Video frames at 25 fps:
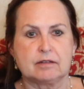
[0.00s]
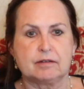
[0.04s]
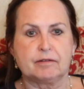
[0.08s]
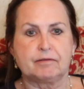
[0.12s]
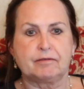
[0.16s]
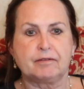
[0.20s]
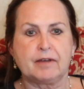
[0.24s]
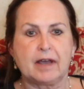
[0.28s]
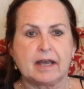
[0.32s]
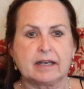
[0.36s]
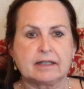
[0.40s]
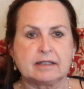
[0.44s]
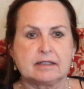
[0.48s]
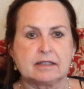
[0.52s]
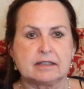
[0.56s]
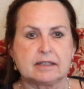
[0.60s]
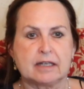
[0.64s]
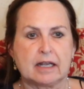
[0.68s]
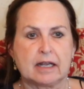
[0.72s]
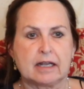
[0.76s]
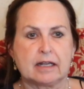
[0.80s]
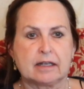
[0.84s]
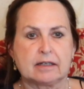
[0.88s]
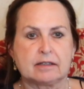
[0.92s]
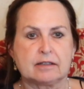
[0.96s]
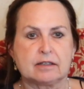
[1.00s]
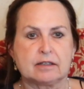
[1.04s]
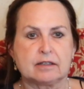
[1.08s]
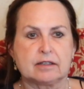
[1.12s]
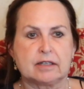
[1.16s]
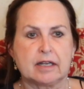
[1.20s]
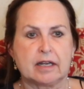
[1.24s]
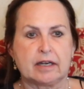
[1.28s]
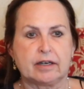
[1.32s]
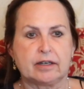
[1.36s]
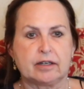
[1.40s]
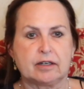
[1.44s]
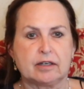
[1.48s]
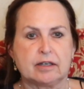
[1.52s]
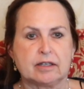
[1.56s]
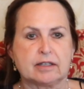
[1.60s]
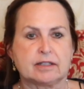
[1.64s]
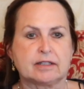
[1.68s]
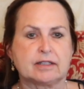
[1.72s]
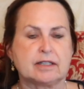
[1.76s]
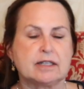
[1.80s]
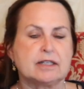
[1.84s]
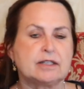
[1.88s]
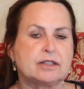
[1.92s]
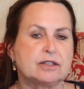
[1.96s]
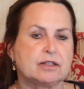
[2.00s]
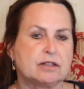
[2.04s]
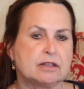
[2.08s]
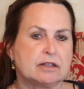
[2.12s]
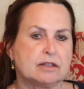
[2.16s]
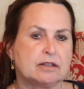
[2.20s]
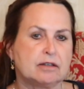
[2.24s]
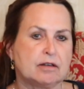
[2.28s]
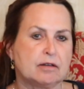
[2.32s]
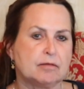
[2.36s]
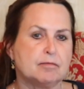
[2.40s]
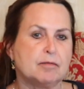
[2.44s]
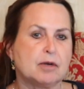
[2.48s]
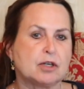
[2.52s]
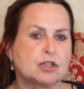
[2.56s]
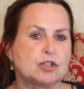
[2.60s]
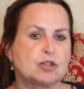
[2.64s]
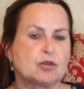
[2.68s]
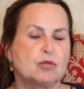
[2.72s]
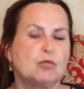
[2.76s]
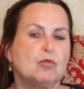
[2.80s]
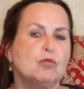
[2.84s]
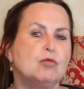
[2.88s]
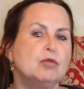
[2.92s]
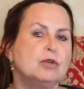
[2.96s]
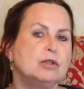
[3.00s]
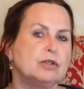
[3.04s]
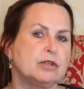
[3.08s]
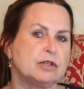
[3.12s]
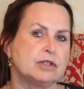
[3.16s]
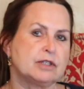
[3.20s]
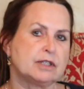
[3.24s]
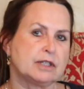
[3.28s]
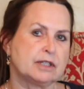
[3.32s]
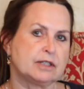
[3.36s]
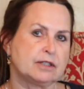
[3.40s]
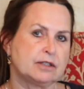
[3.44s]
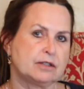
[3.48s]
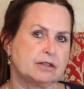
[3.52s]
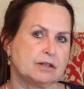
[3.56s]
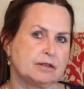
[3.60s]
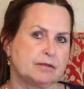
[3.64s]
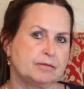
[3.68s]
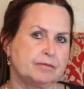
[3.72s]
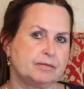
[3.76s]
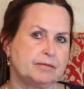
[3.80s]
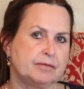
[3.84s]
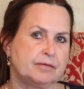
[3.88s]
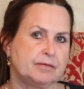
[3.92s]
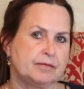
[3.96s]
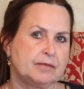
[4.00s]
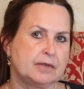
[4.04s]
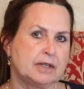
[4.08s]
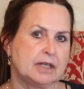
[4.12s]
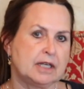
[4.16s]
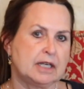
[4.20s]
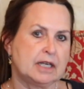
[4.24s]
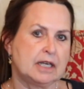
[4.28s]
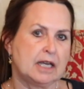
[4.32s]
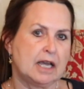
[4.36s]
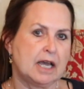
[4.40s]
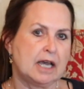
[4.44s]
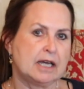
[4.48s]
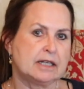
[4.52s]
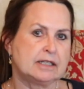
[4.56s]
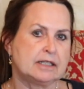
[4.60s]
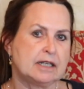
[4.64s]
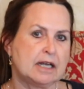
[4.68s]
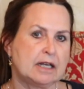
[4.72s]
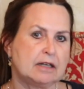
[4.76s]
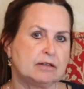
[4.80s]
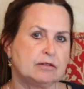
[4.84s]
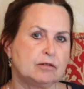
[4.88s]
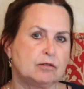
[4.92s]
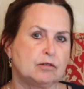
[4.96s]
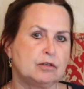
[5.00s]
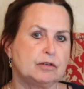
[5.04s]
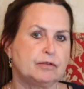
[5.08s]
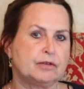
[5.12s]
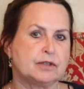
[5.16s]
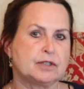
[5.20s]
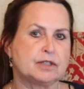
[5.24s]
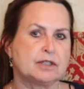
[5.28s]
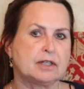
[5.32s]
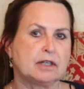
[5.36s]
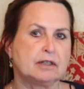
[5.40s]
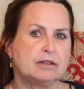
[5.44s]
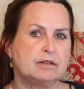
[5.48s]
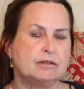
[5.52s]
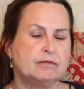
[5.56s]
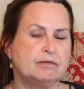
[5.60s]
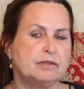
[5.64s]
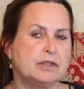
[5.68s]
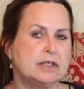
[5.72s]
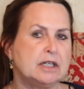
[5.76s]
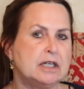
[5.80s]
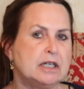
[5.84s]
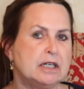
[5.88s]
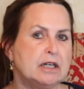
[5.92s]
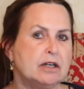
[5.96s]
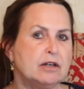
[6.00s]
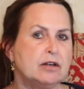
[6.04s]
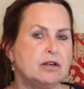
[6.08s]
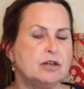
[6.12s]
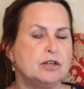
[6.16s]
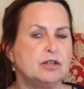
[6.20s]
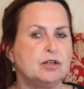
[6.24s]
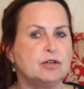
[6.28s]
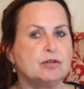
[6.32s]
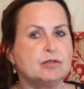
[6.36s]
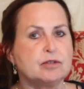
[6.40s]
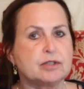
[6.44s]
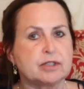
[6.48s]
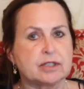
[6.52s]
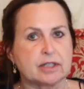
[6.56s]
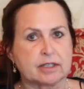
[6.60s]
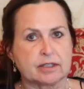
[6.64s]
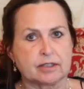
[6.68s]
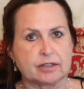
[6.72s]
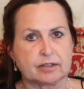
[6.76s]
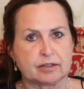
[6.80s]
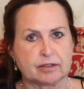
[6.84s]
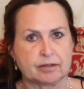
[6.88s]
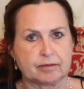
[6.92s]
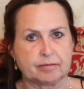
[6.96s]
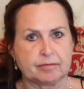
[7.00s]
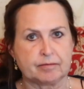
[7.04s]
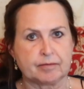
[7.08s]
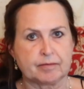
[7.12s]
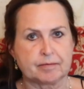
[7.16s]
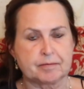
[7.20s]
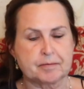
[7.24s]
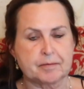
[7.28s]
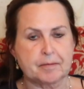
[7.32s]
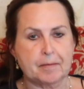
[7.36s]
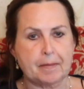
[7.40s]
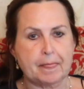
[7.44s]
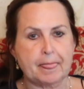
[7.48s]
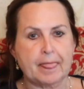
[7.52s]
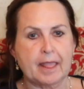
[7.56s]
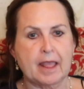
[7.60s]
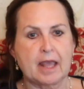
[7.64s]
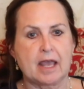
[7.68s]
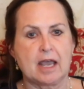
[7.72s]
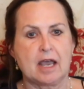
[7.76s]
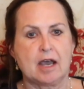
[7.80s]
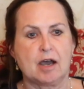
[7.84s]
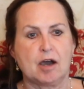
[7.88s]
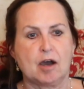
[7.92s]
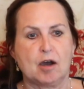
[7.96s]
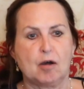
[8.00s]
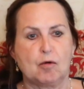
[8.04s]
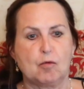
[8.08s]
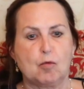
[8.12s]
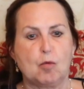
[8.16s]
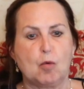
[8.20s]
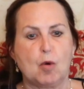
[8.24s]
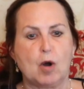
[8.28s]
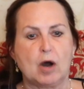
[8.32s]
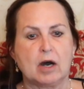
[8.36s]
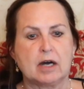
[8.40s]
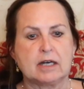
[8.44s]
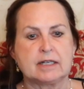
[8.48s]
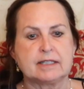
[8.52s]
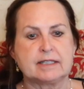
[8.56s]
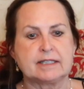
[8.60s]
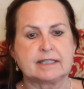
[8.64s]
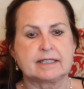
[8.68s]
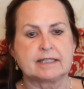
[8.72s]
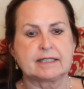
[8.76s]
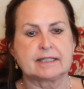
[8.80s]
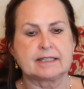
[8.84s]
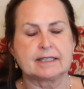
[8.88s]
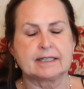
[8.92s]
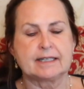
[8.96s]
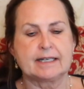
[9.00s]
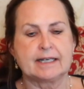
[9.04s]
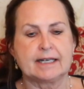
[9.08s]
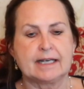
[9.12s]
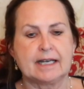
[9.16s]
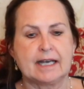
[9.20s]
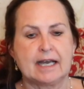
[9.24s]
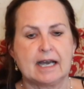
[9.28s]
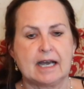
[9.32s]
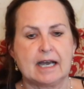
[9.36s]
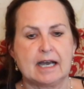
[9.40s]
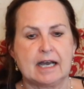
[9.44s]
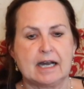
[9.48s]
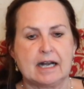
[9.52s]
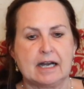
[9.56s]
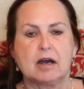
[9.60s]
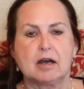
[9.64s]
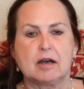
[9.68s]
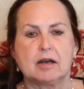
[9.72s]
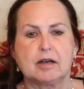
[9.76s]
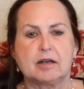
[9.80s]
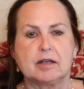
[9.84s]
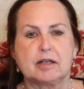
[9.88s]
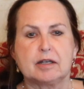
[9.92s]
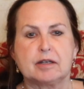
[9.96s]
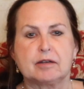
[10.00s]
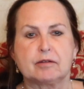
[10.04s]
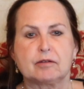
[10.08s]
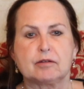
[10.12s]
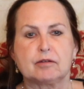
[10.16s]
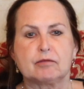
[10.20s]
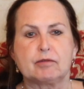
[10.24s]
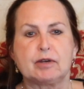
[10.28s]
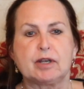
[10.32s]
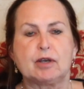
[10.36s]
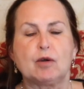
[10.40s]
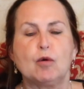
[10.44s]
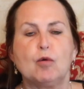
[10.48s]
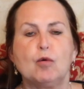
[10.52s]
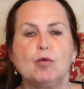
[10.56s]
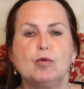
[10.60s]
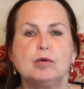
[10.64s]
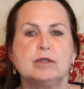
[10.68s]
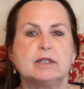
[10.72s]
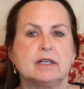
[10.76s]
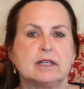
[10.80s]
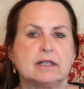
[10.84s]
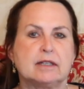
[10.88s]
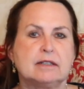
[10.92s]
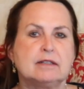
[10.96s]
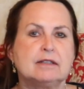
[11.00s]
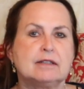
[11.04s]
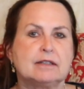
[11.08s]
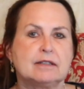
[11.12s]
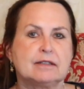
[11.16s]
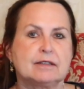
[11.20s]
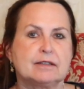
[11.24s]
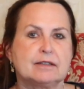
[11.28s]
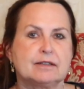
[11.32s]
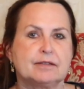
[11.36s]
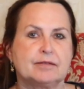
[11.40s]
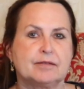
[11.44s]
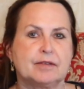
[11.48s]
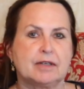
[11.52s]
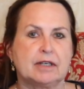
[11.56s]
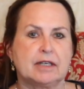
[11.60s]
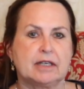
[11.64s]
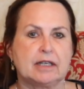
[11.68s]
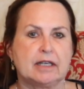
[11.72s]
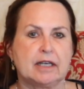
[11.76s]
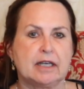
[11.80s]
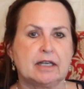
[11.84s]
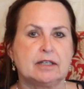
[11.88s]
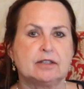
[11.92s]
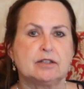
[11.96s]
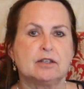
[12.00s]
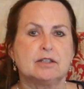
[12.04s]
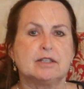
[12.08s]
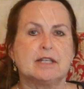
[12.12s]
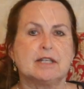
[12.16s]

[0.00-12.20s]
the fact that there existed a much older system, and then all of a sudden we needed a new system, was recorded in the